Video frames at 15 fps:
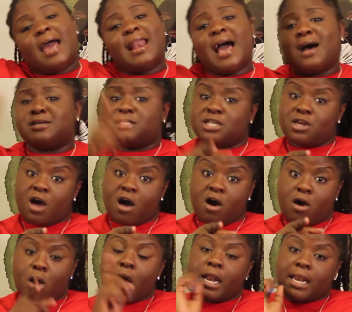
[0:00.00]
And I'll see
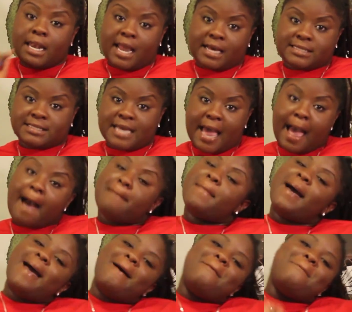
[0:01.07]
y'all next time.